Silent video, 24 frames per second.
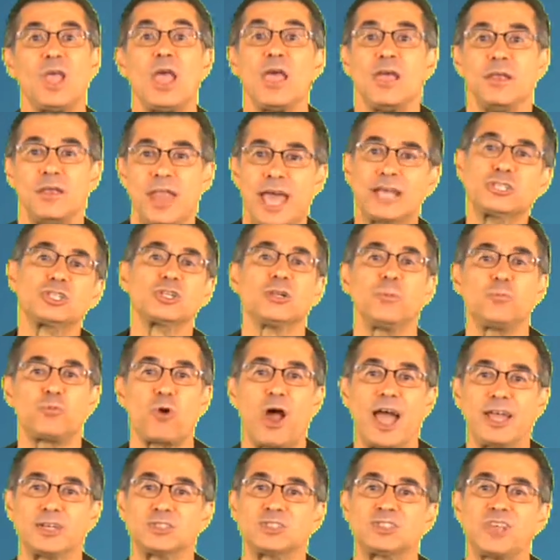National
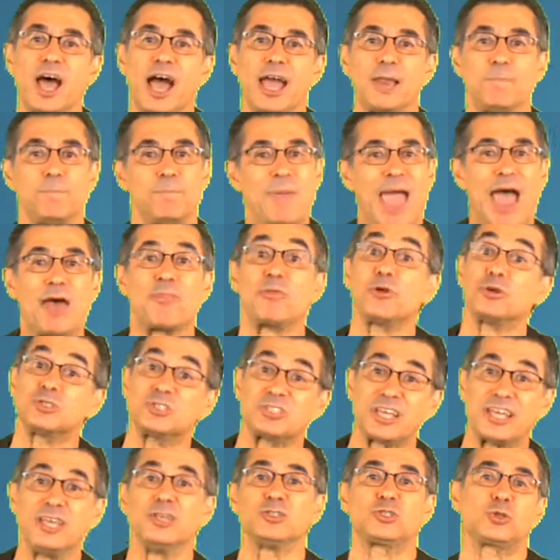pride aside, Bathurst
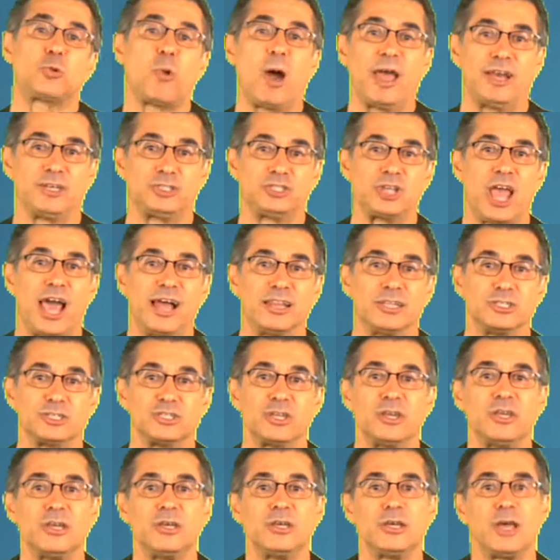is quite a challenge.
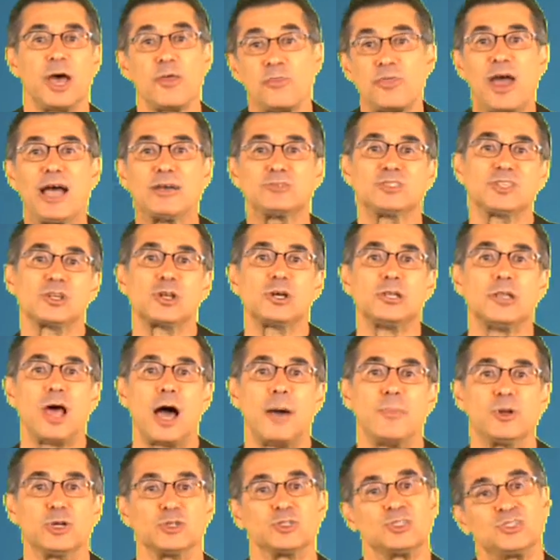1,000
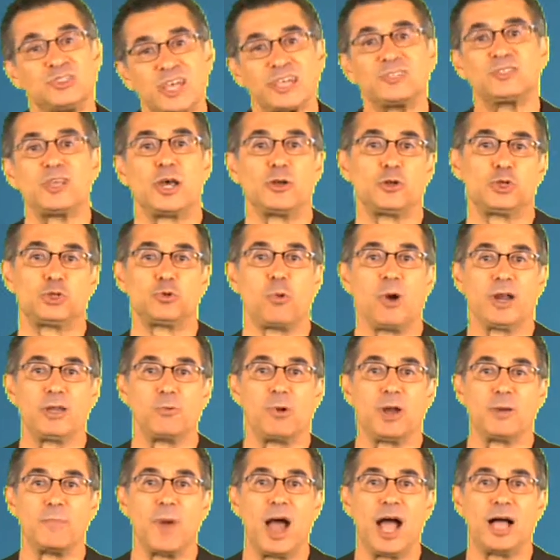kilometers,
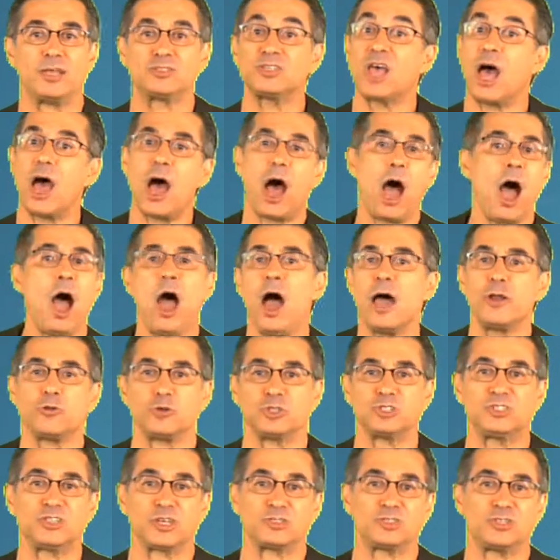621 miles,
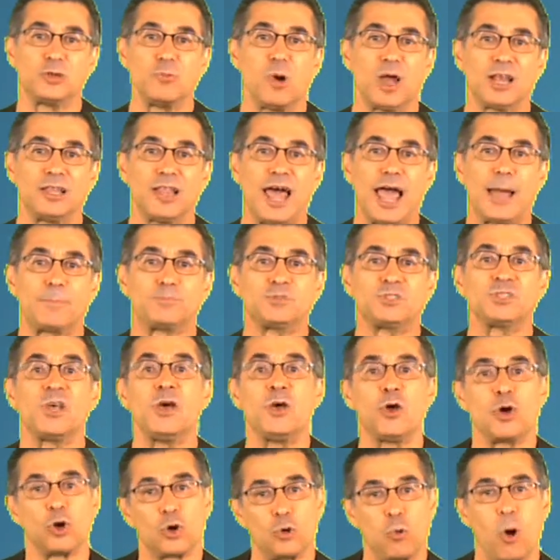161 laps,
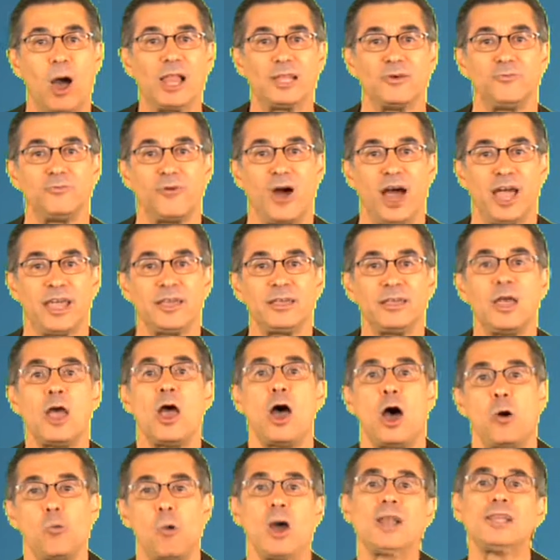qualifying,
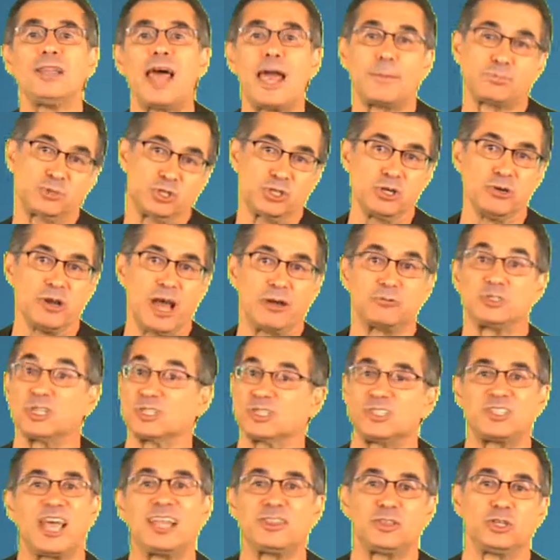a one-lap shootout to
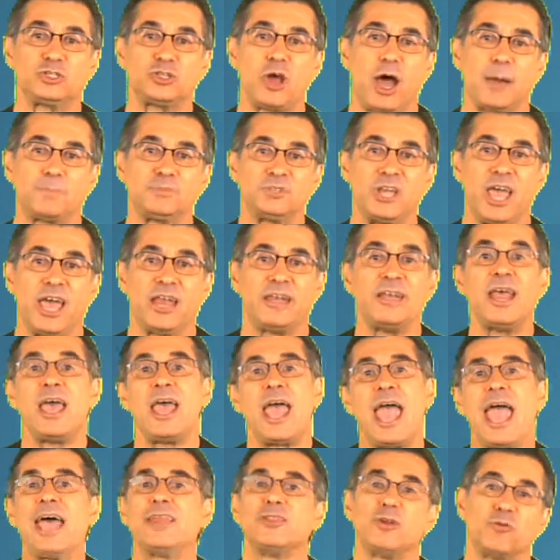set the top 10,
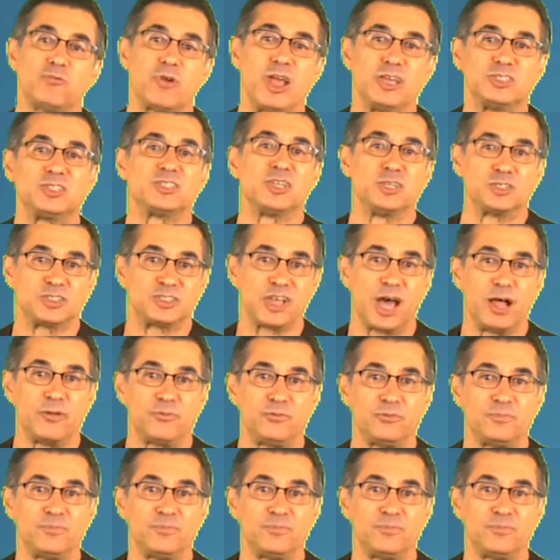and the race itself.